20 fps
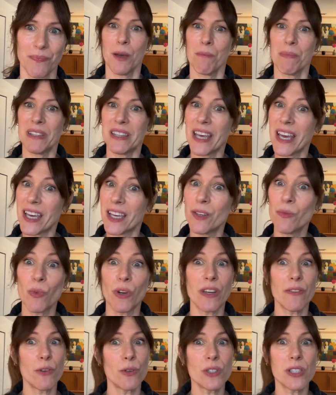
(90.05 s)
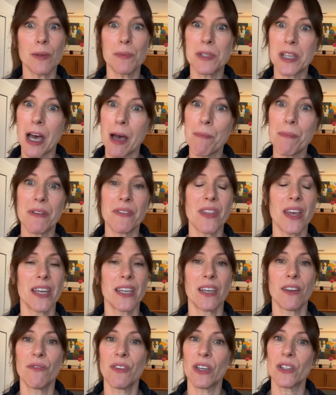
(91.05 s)
But then one of you slips up and then
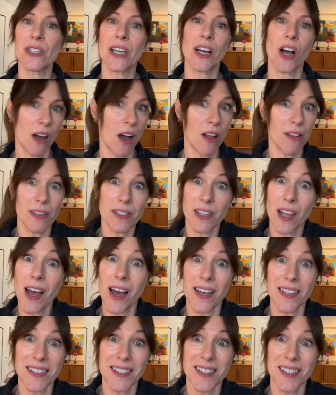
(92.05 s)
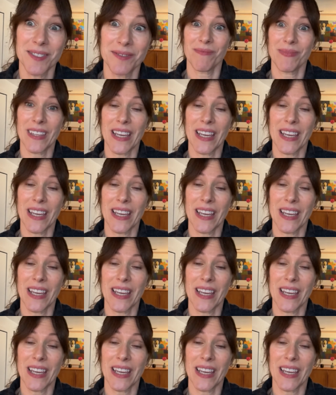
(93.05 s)
it feels like all is lost.